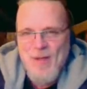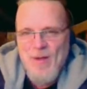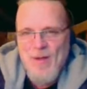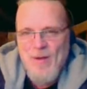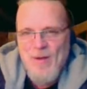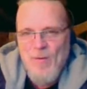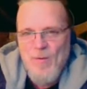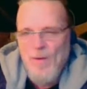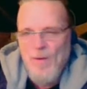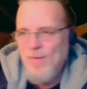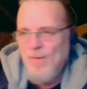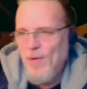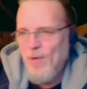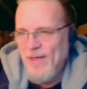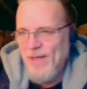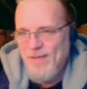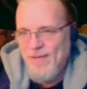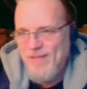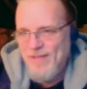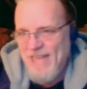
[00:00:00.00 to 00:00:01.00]
1
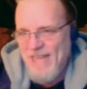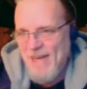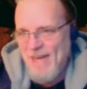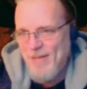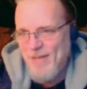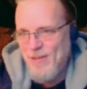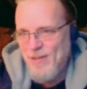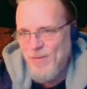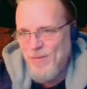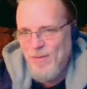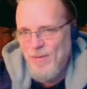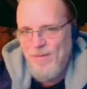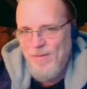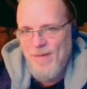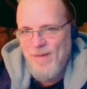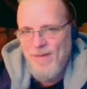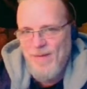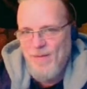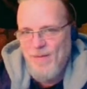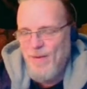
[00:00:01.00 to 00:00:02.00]
point of damage
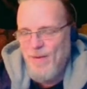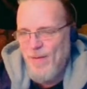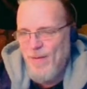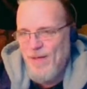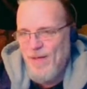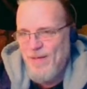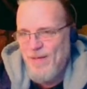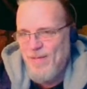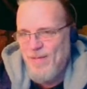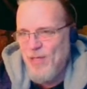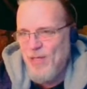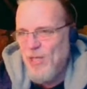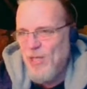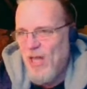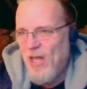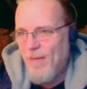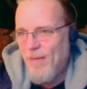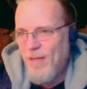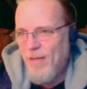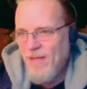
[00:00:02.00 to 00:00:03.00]
from a
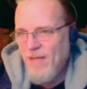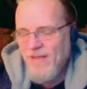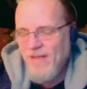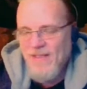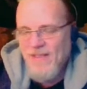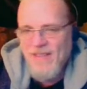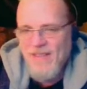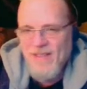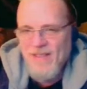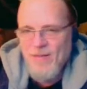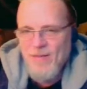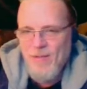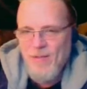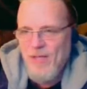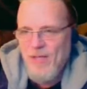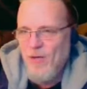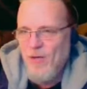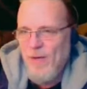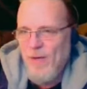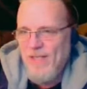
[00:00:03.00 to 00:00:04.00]
club would equate